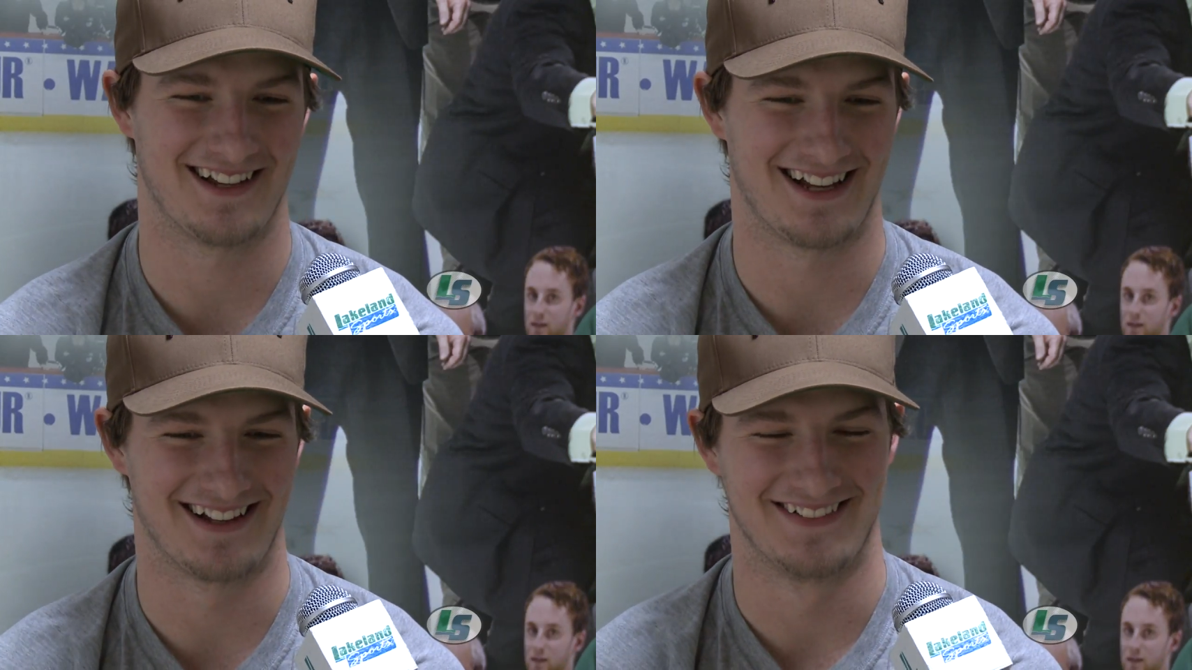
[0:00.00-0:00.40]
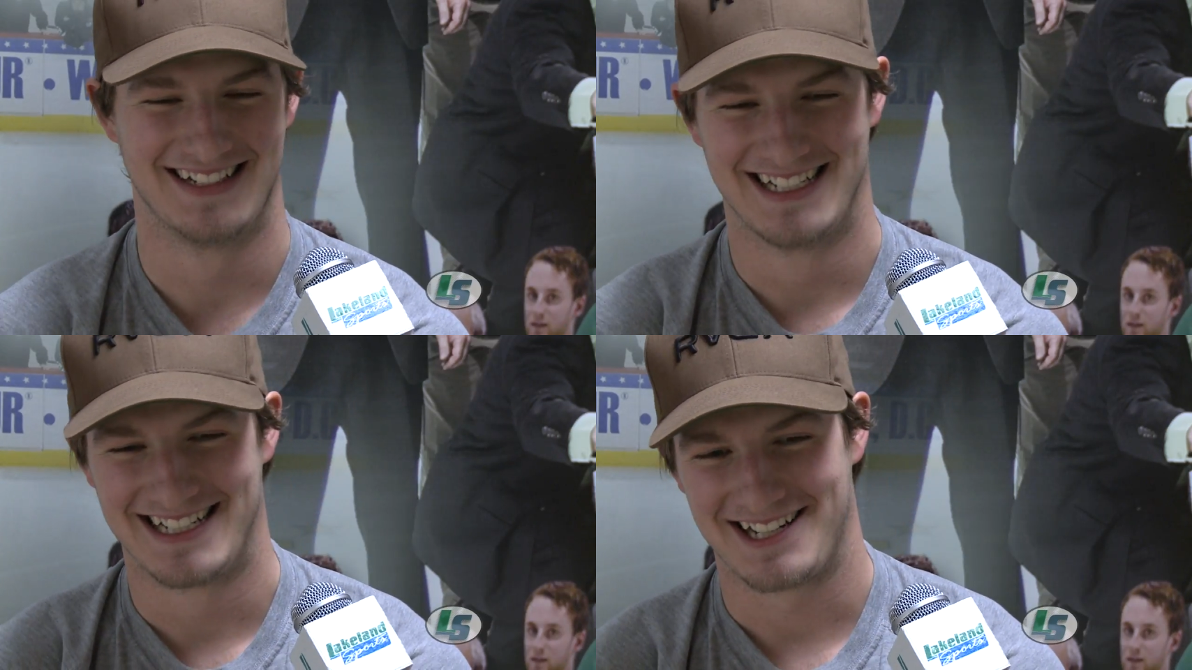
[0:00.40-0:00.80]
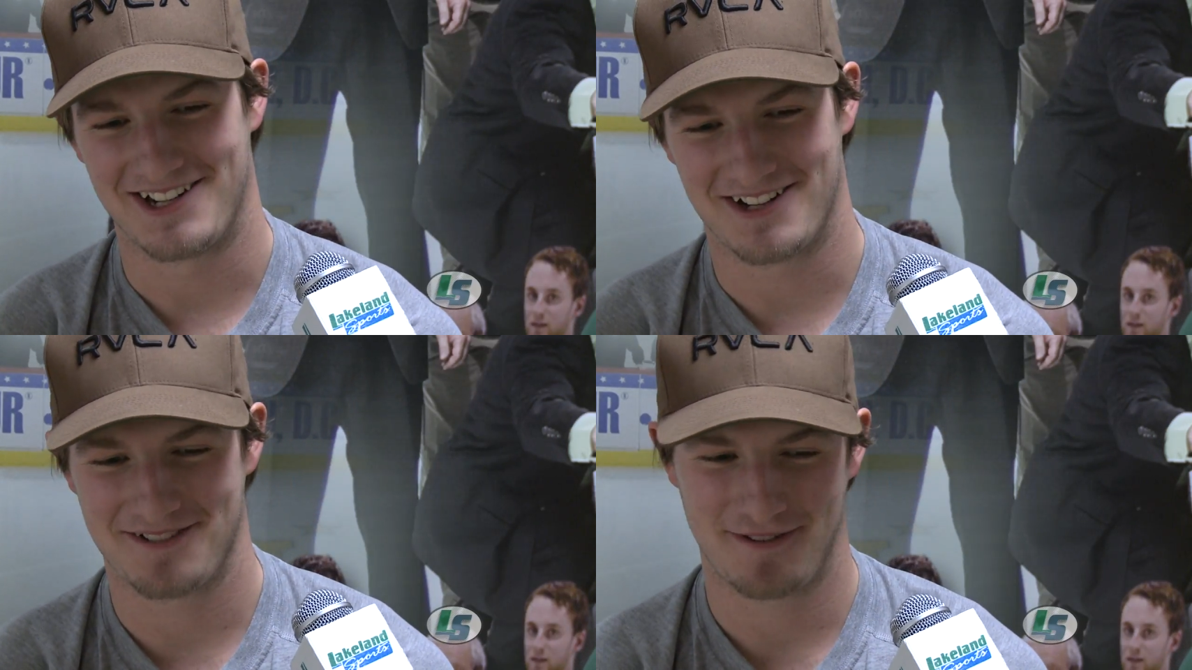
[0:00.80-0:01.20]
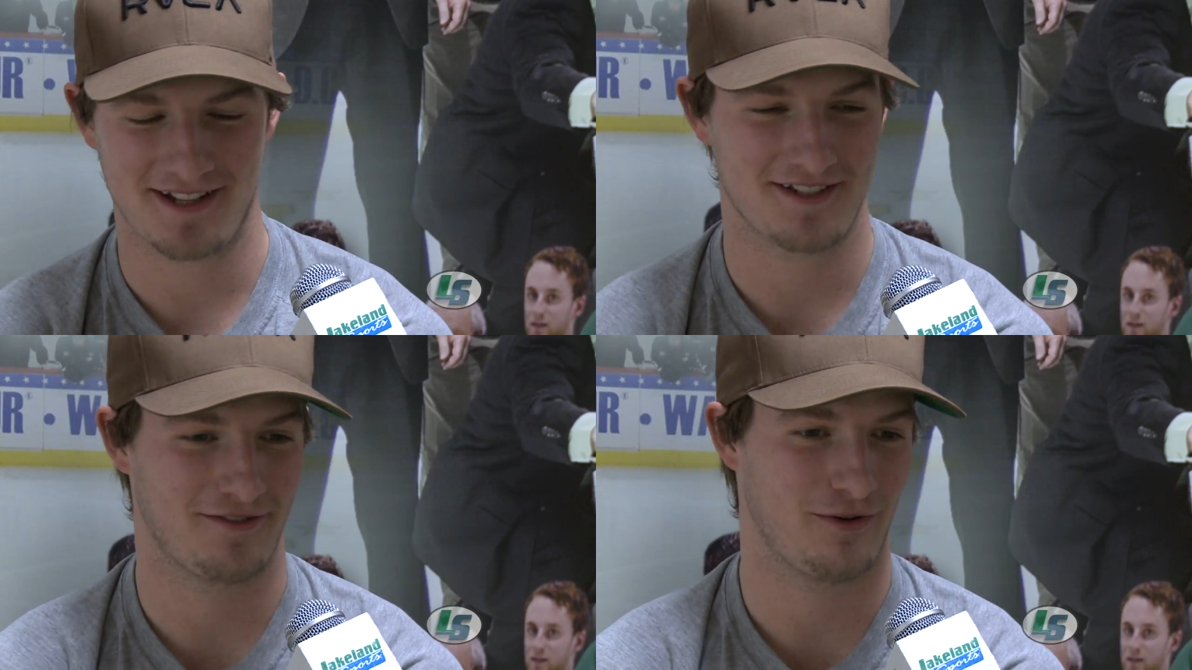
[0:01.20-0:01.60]
Speaker 1: Uh, um, no,
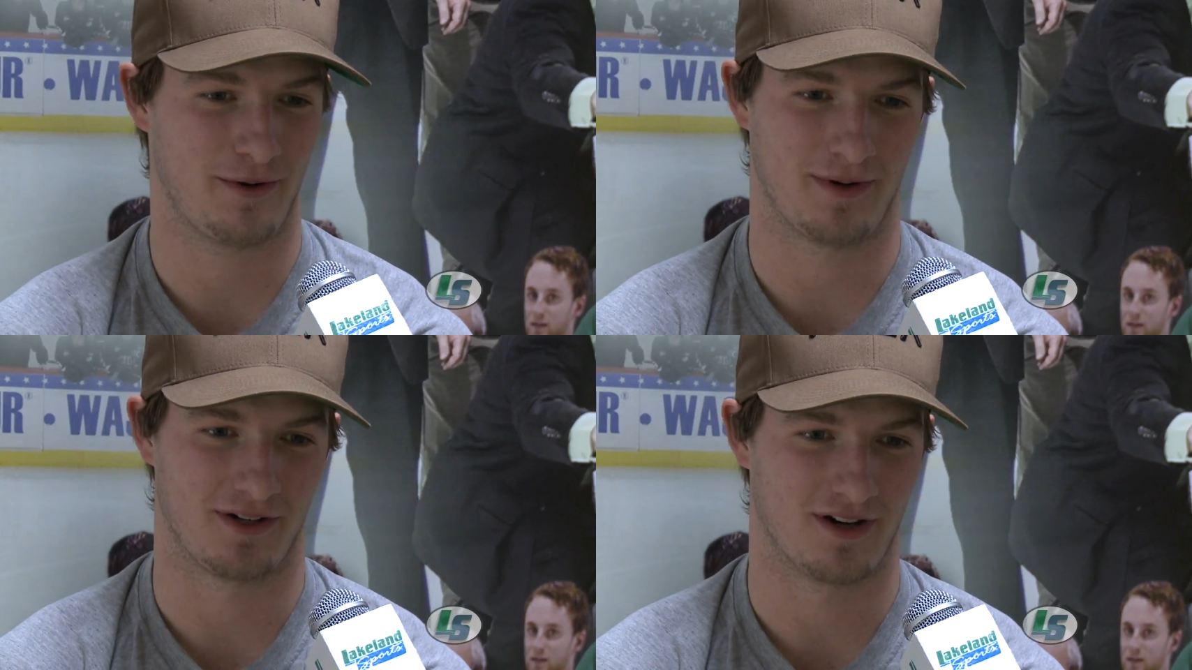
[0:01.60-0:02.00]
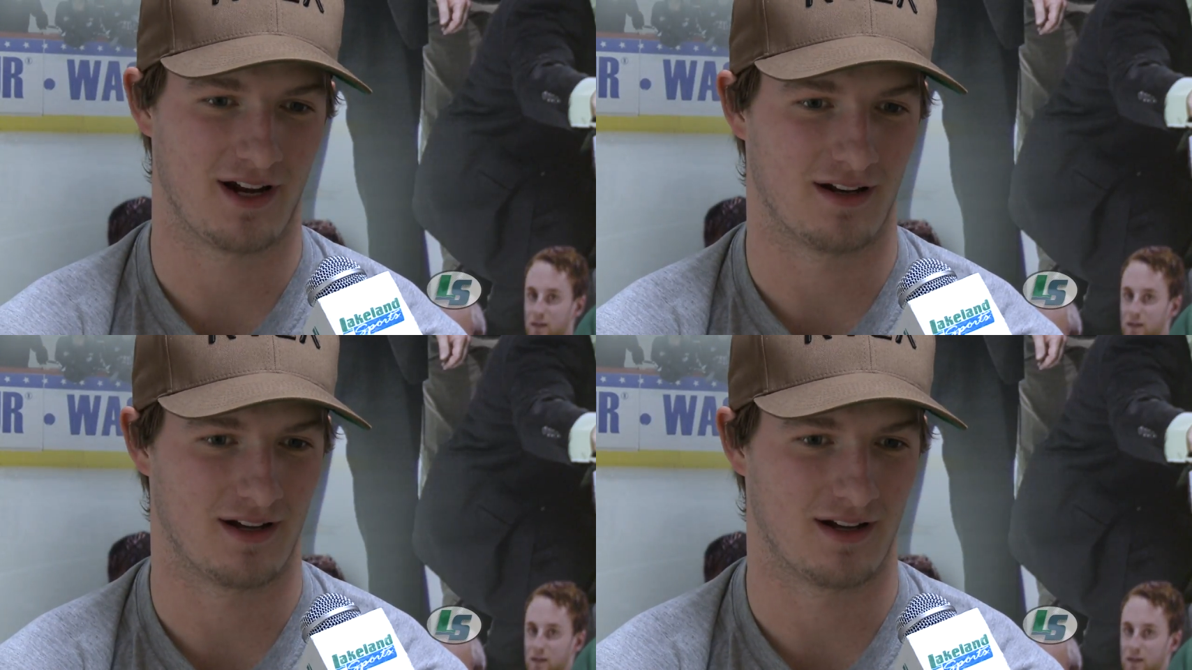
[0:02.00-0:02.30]
defensively we've been great.